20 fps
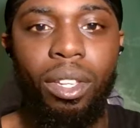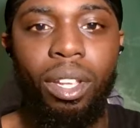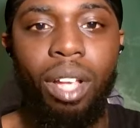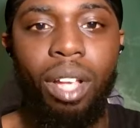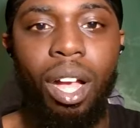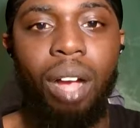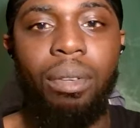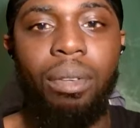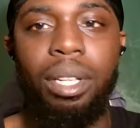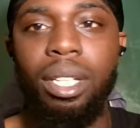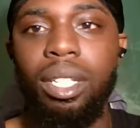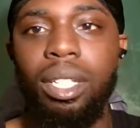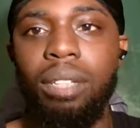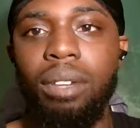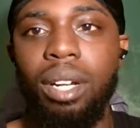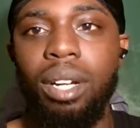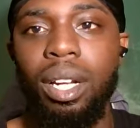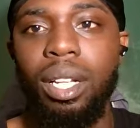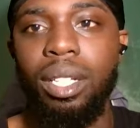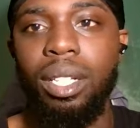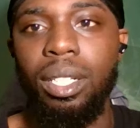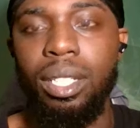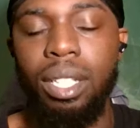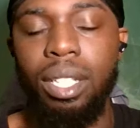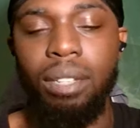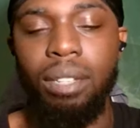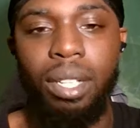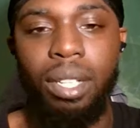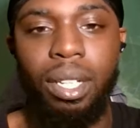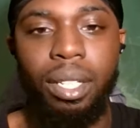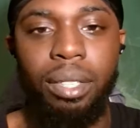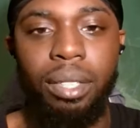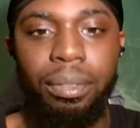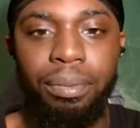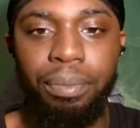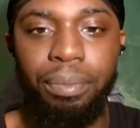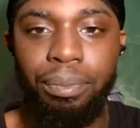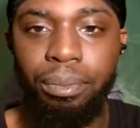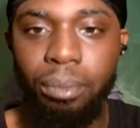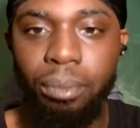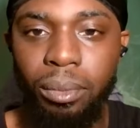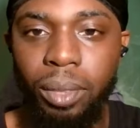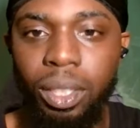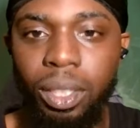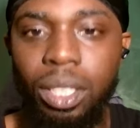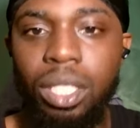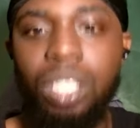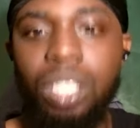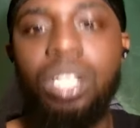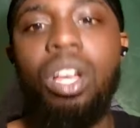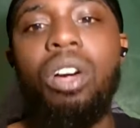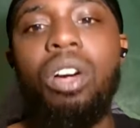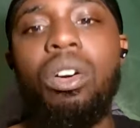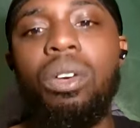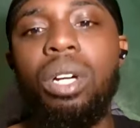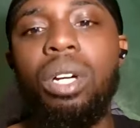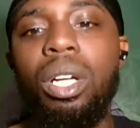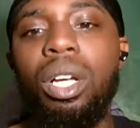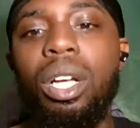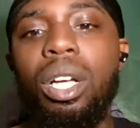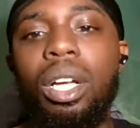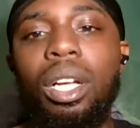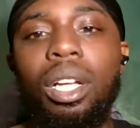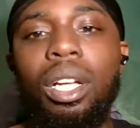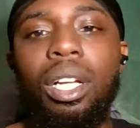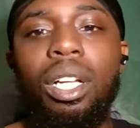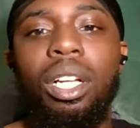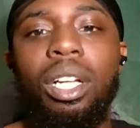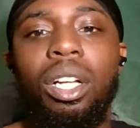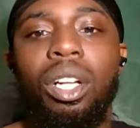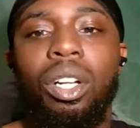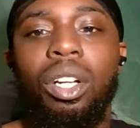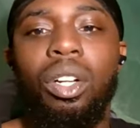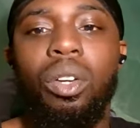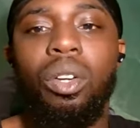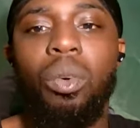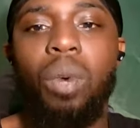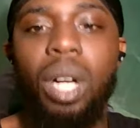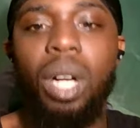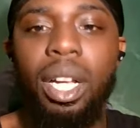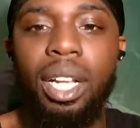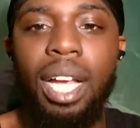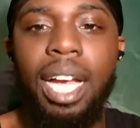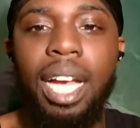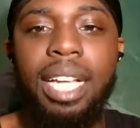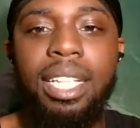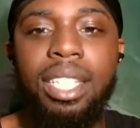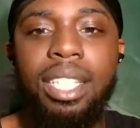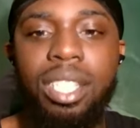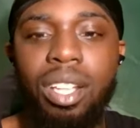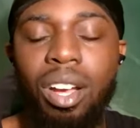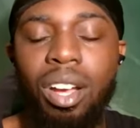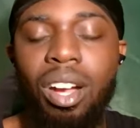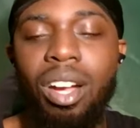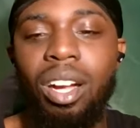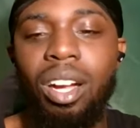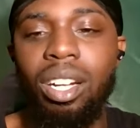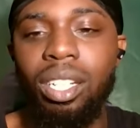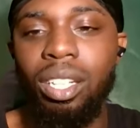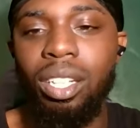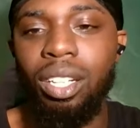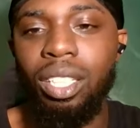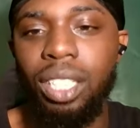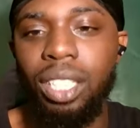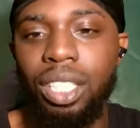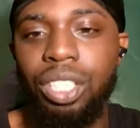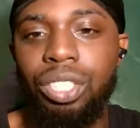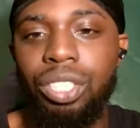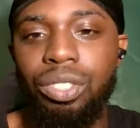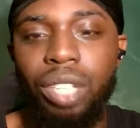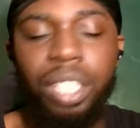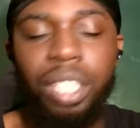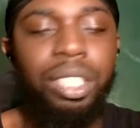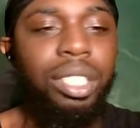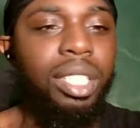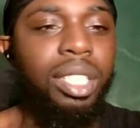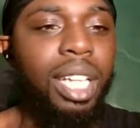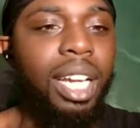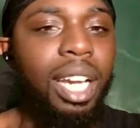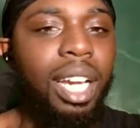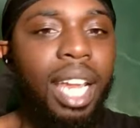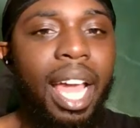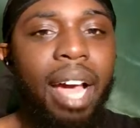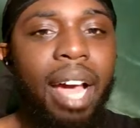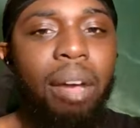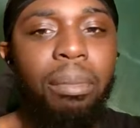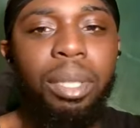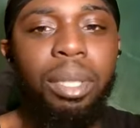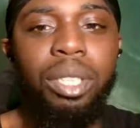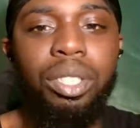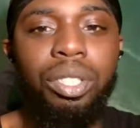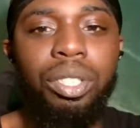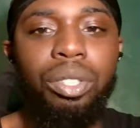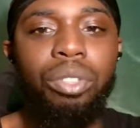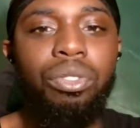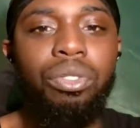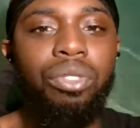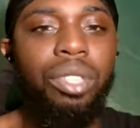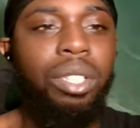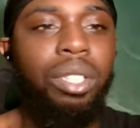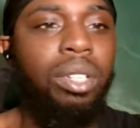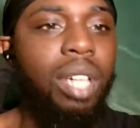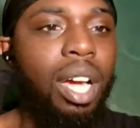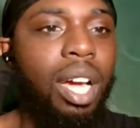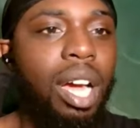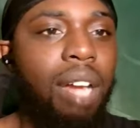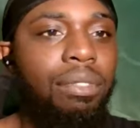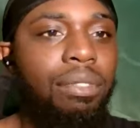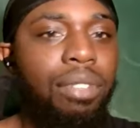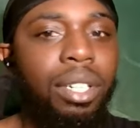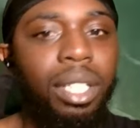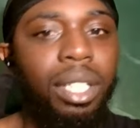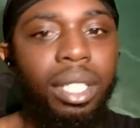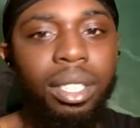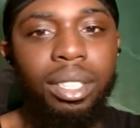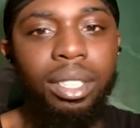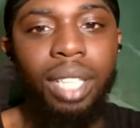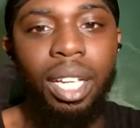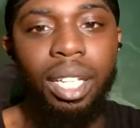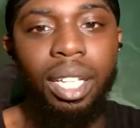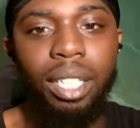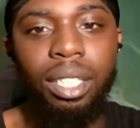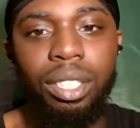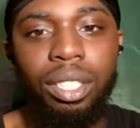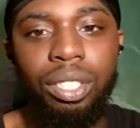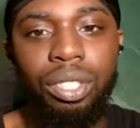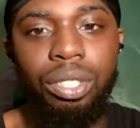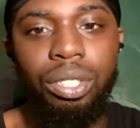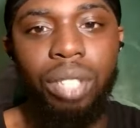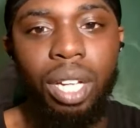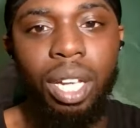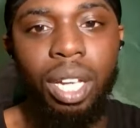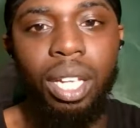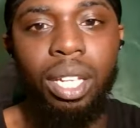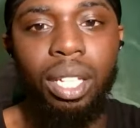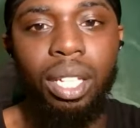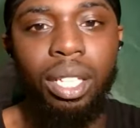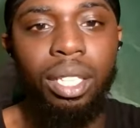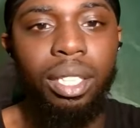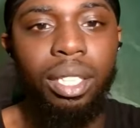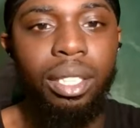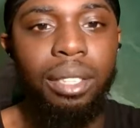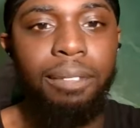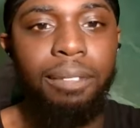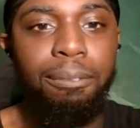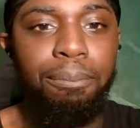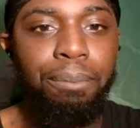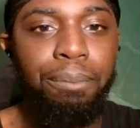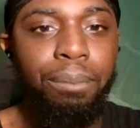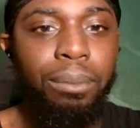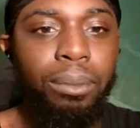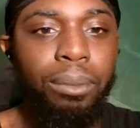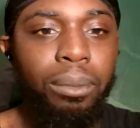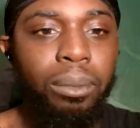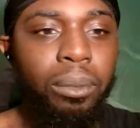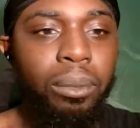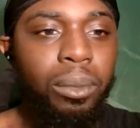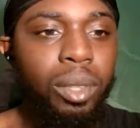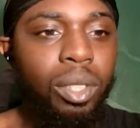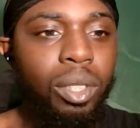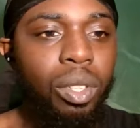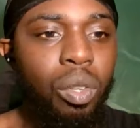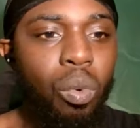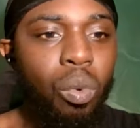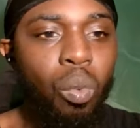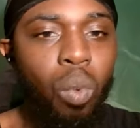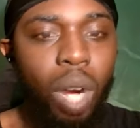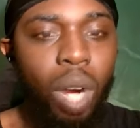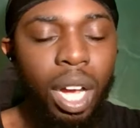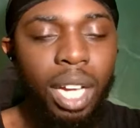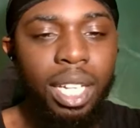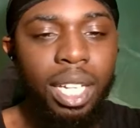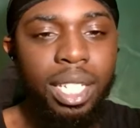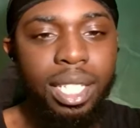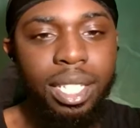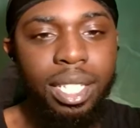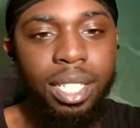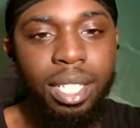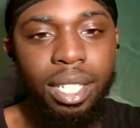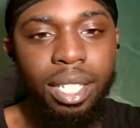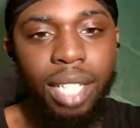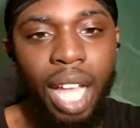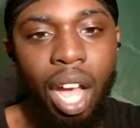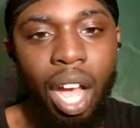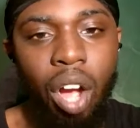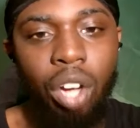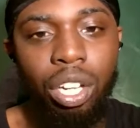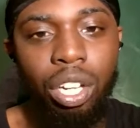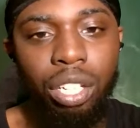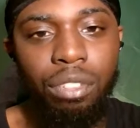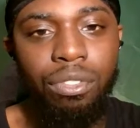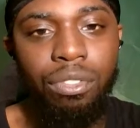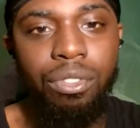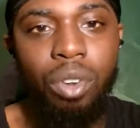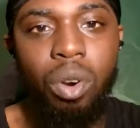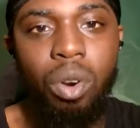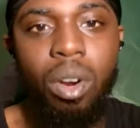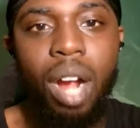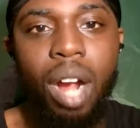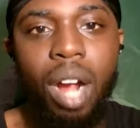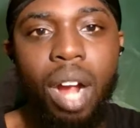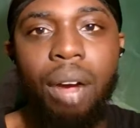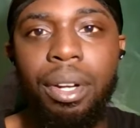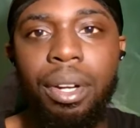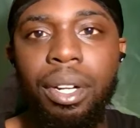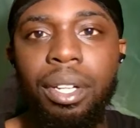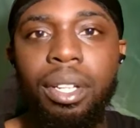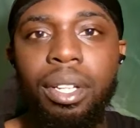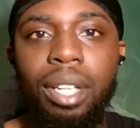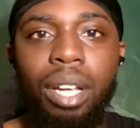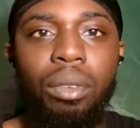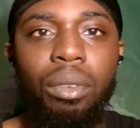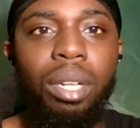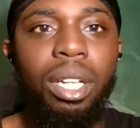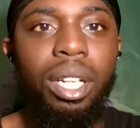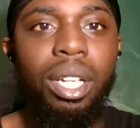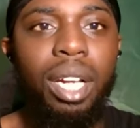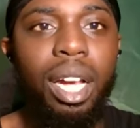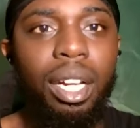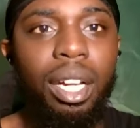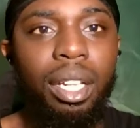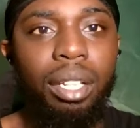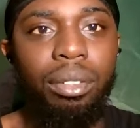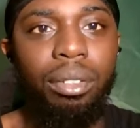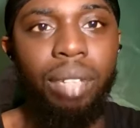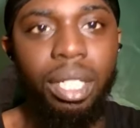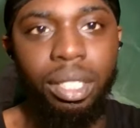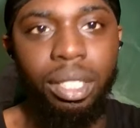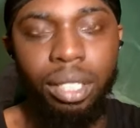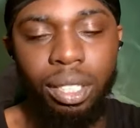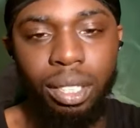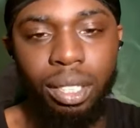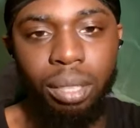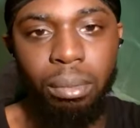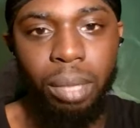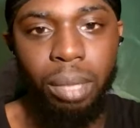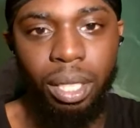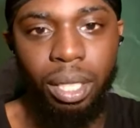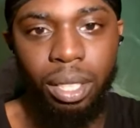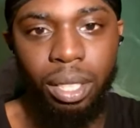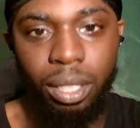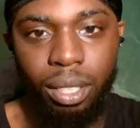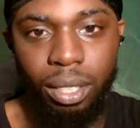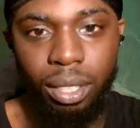Oh, we could leave all that other stuff there. So what I saw on this structure that allowed me to feel confident taking this trade was that on the 4 hour, and we could kind of erase this a bit.